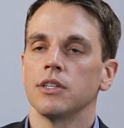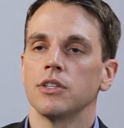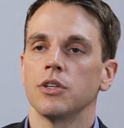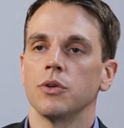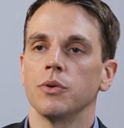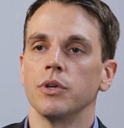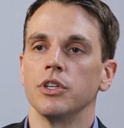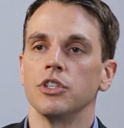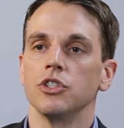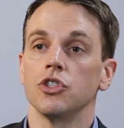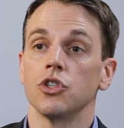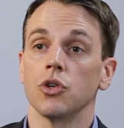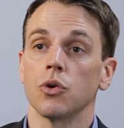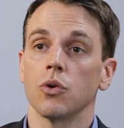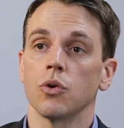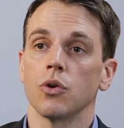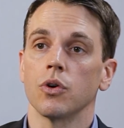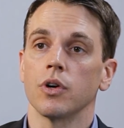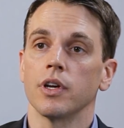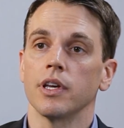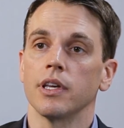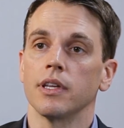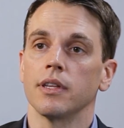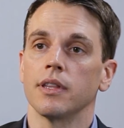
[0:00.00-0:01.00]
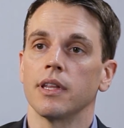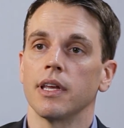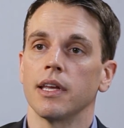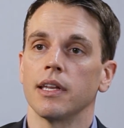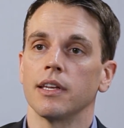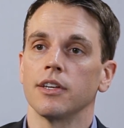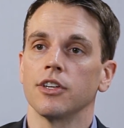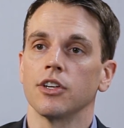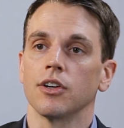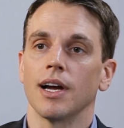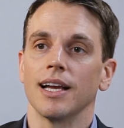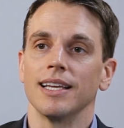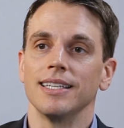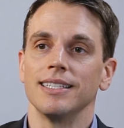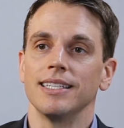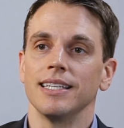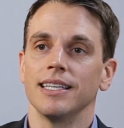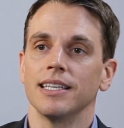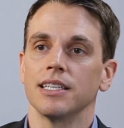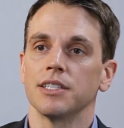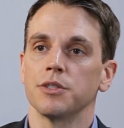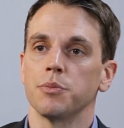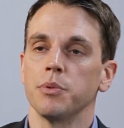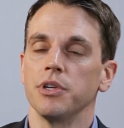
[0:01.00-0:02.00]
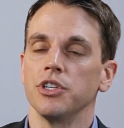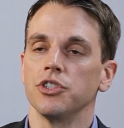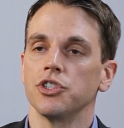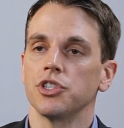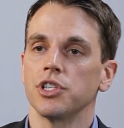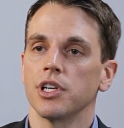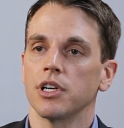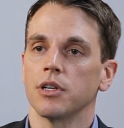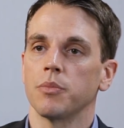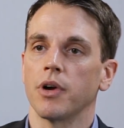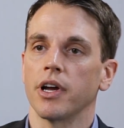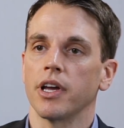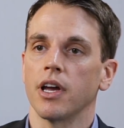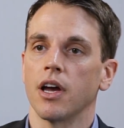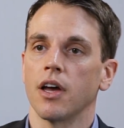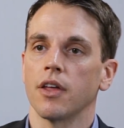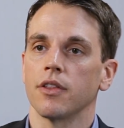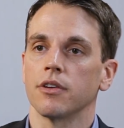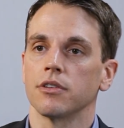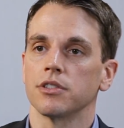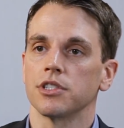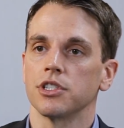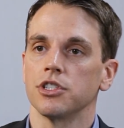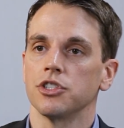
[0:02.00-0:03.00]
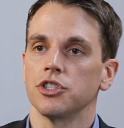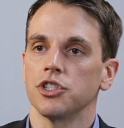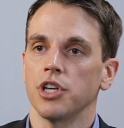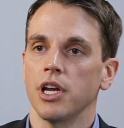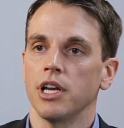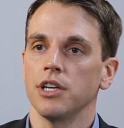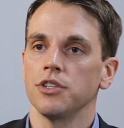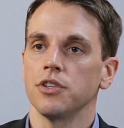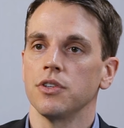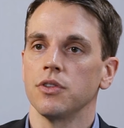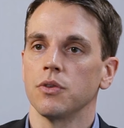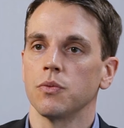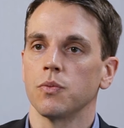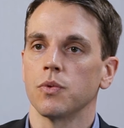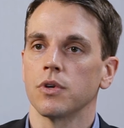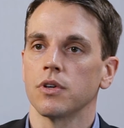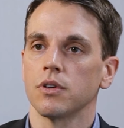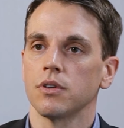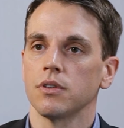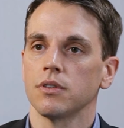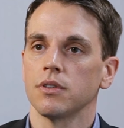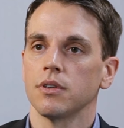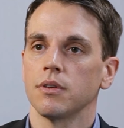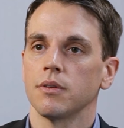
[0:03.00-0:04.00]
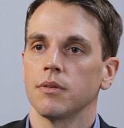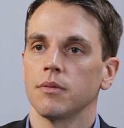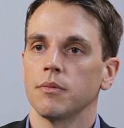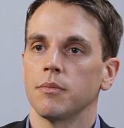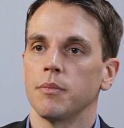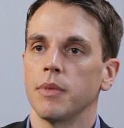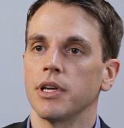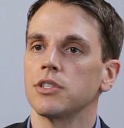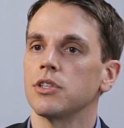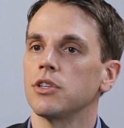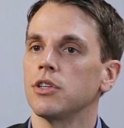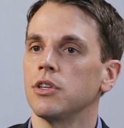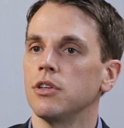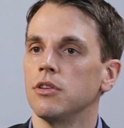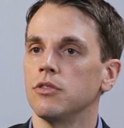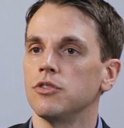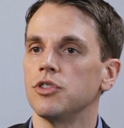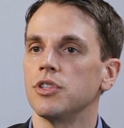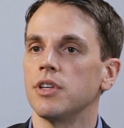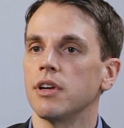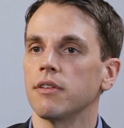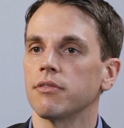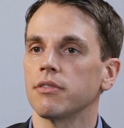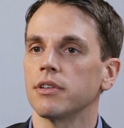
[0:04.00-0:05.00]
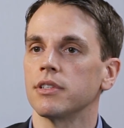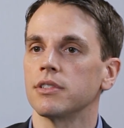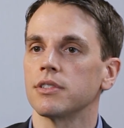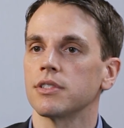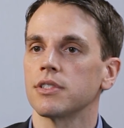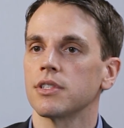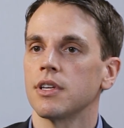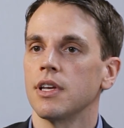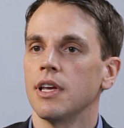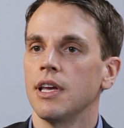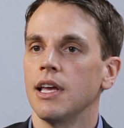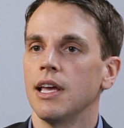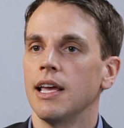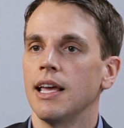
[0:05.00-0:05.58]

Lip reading: to enjoy that your idea is being shared by others and changing the world, makes a huge difference.